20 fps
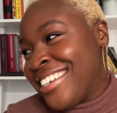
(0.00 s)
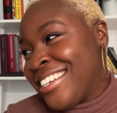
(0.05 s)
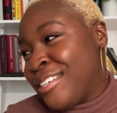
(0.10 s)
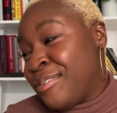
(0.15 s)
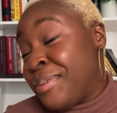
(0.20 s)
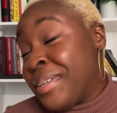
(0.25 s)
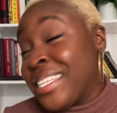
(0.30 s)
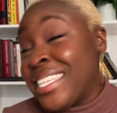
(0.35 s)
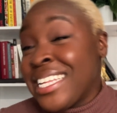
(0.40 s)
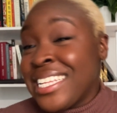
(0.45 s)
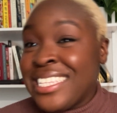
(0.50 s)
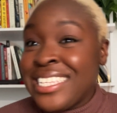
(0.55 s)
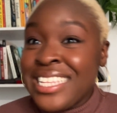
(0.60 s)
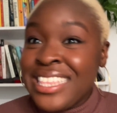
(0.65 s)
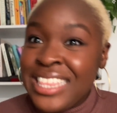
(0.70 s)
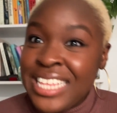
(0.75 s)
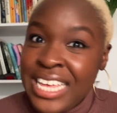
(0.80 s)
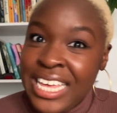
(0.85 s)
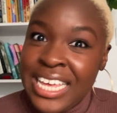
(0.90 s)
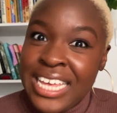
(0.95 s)
Because that's the
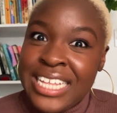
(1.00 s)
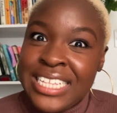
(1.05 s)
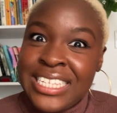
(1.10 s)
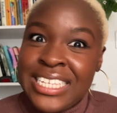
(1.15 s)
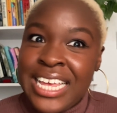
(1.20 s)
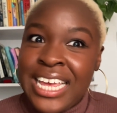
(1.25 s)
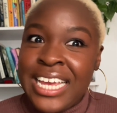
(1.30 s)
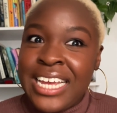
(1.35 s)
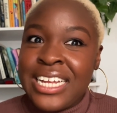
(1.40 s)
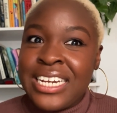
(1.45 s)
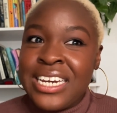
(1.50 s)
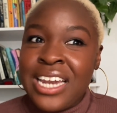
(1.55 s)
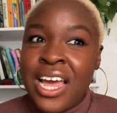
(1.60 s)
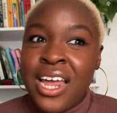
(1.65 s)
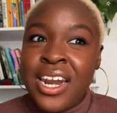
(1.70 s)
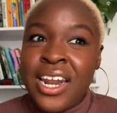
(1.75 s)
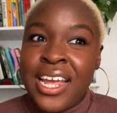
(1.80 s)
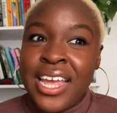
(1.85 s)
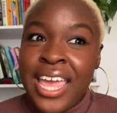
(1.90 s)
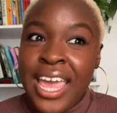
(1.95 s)
thing. It's, like,
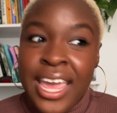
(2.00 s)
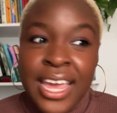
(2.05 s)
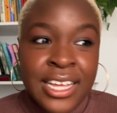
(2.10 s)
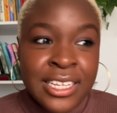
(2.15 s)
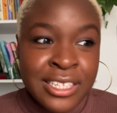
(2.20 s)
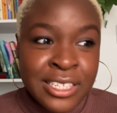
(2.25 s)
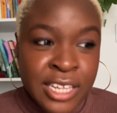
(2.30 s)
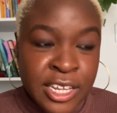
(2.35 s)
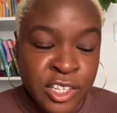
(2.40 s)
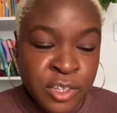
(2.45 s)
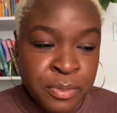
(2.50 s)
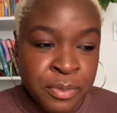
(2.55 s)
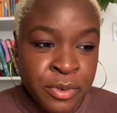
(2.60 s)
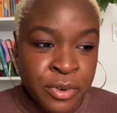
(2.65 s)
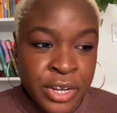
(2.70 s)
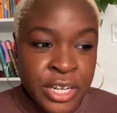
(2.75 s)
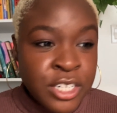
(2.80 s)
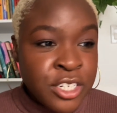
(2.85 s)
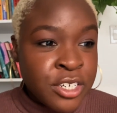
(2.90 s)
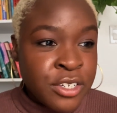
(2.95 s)
Nanake's
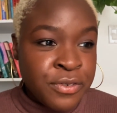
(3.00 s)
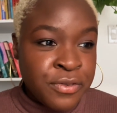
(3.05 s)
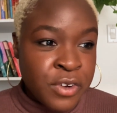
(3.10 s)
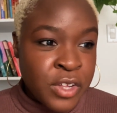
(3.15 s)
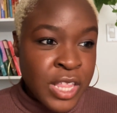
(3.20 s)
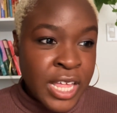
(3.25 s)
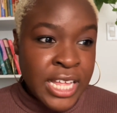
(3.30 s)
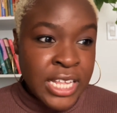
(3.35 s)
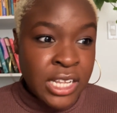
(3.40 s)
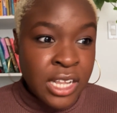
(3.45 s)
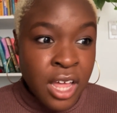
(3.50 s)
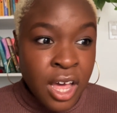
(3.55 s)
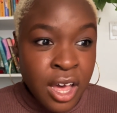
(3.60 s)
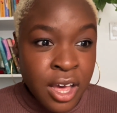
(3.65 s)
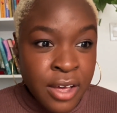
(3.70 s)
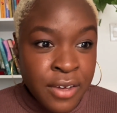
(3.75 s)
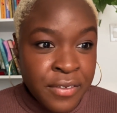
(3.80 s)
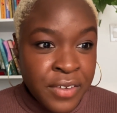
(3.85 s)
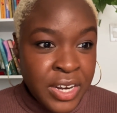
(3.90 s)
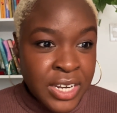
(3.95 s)
desperation for, like,
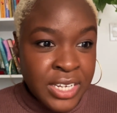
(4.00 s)
love and